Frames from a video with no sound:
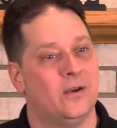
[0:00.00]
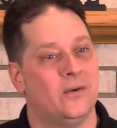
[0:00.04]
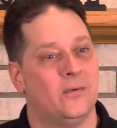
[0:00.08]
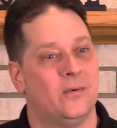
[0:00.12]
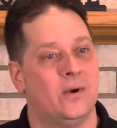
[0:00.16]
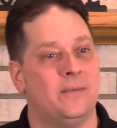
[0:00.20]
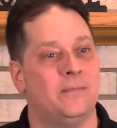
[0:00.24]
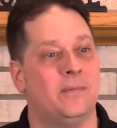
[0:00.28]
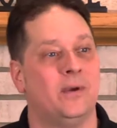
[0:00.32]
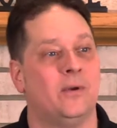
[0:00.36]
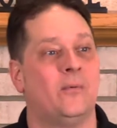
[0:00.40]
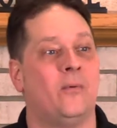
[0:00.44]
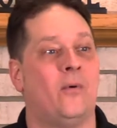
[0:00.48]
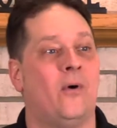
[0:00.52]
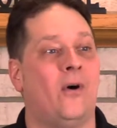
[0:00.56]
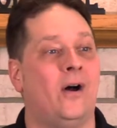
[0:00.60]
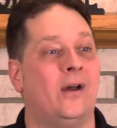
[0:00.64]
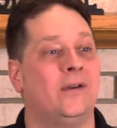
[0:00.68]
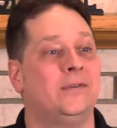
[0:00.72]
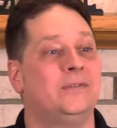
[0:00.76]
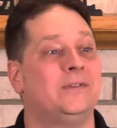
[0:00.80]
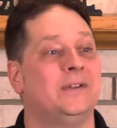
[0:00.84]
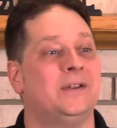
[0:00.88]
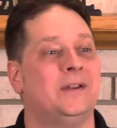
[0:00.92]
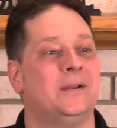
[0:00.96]
We've been
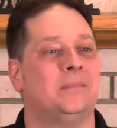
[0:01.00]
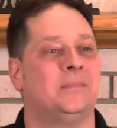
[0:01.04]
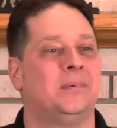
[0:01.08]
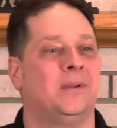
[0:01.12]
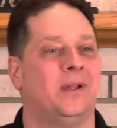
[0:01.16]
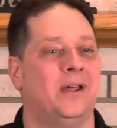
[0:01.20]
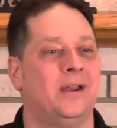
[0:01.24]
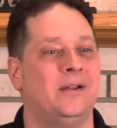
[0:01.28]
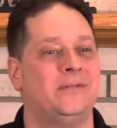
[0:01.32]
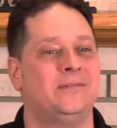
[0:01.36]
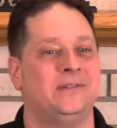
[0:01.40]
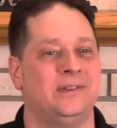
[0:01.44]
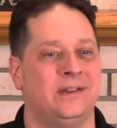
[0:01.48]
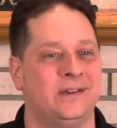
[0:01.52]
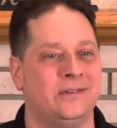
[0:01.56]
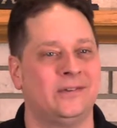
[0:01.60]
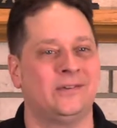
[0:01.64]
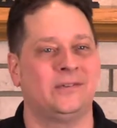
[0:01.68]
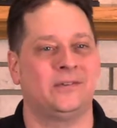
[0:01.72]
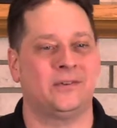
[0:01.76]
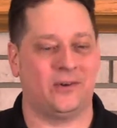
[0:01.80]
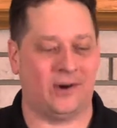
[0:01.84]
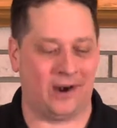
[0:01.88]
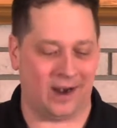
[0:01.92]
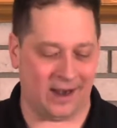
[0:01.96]
washed in the blood of
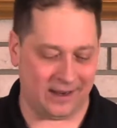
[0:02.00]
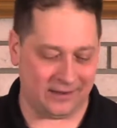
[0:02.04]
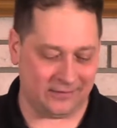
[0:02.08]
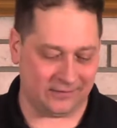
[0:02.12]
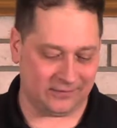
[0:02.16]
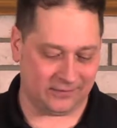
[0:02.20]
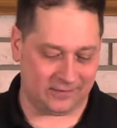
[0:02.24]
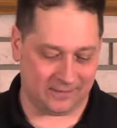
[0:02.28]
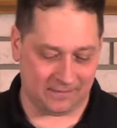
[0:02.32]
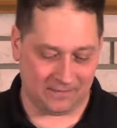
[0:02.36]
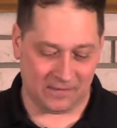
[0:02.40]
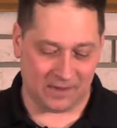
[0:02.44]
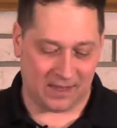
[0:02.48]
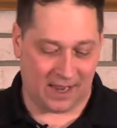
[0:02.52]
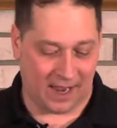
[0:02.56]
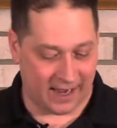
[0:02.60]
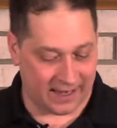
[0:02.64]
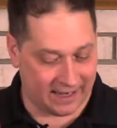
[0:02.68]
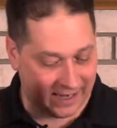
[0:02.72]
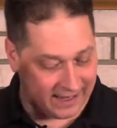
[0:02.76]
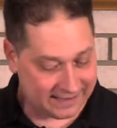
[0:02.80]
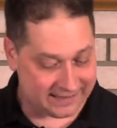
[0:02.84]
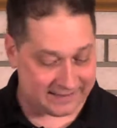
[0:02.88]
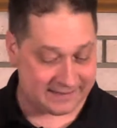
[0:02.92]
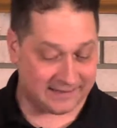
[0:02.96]
Jesus Christ. I
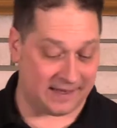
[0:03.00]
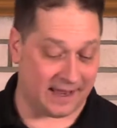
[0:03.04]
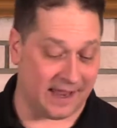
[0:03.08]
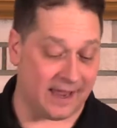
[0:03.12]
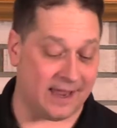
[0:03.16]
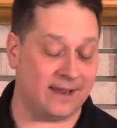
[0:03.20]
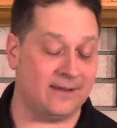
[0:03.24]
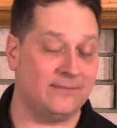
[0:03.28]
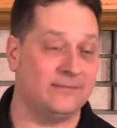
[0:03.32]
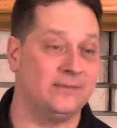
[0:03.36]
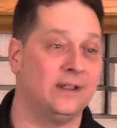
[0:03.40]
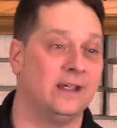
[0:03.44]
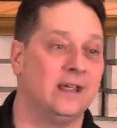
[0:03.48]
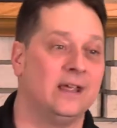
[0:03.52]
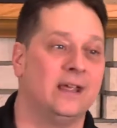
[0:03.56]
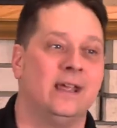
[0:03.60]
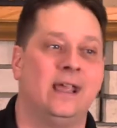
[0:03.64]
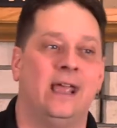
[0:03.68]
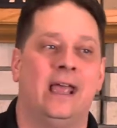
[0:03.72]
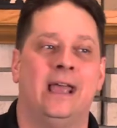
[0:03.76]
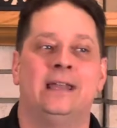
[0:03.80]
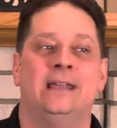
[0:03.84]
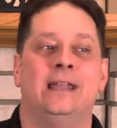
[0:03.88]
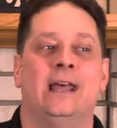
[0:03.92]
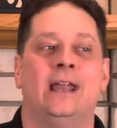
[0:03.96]
got saved.
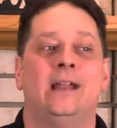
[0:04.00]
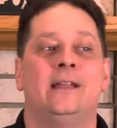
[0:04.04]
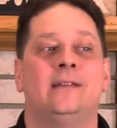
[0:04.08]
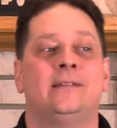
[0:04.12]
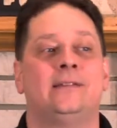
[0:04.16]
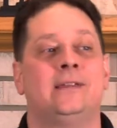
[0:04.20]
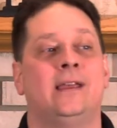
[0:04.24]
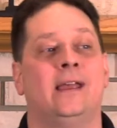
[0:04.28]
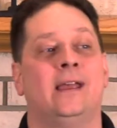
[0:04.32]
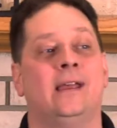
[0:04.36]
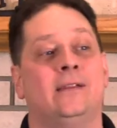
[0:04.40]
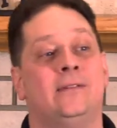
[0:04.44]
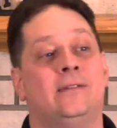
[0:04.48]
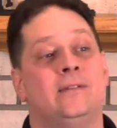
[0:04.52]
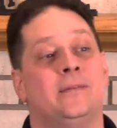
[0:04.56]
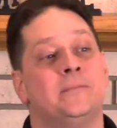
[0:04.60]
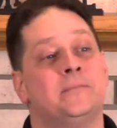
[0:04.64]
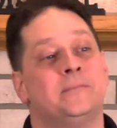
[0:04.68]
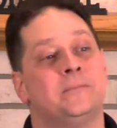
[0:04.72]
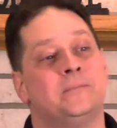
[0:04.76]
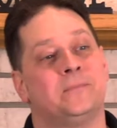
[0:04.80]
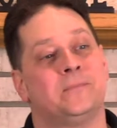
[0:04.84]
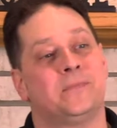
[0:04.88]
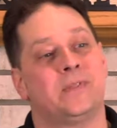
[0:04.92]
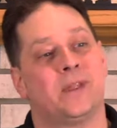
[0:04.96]
And then it says,
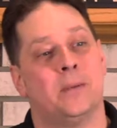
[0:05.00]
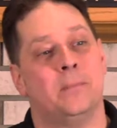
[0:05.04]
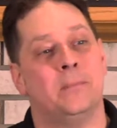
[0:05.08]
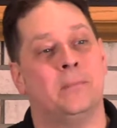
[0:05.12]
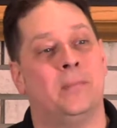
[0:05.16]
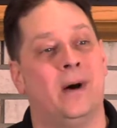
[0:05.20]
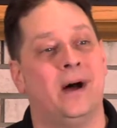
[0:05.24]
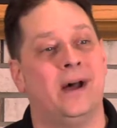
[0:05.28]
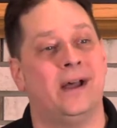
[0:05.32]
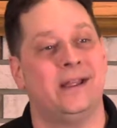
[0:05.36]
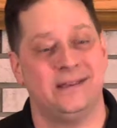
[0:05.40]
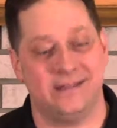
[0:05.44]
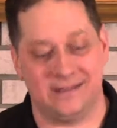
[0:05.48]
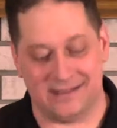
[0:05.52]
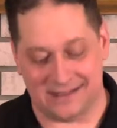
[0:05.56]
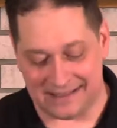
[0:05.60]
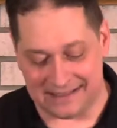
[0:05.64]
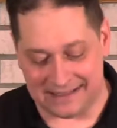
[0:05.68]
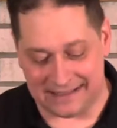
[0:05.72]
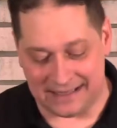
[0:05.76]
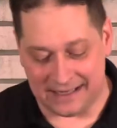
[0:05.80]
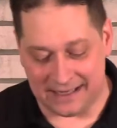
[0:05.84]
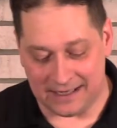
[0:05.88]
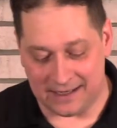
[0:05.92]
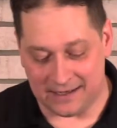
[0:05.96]
but
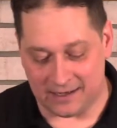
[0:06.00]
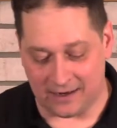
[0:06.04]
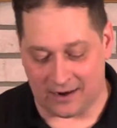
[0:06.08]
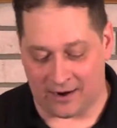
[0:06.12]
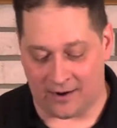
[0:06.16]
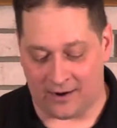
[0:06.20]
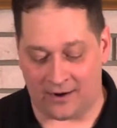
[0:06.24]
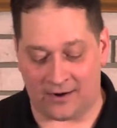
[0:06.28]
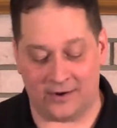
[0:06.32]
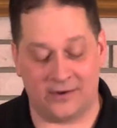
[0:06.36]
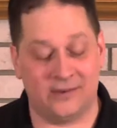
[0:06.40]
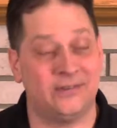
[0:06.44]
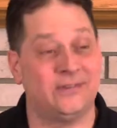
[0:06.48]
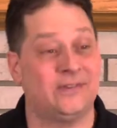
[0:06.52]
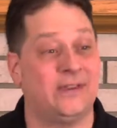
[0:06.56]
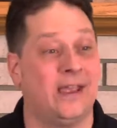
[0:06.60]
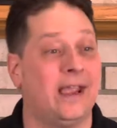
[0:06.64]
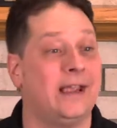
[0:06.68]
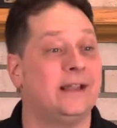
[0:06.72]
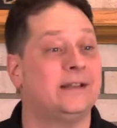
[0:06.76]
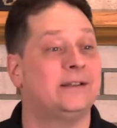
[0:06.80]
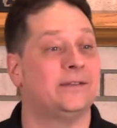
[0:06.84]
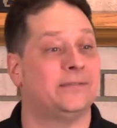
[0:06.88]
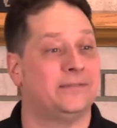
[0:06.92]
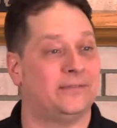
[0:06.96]
ye are
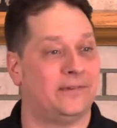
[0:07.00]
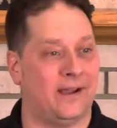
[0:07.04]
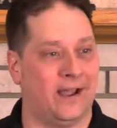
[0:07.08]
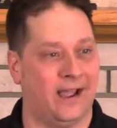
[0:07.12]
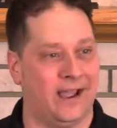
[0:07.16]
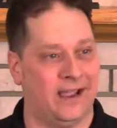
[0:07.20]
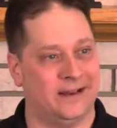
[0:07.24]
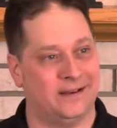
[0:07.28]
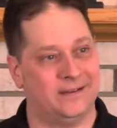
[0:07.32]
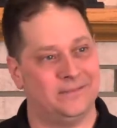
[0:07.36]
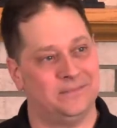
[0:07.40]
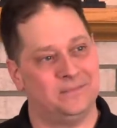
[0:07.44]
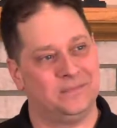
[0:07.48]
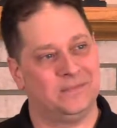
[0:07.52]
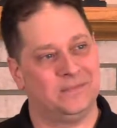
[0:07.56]
sanctified.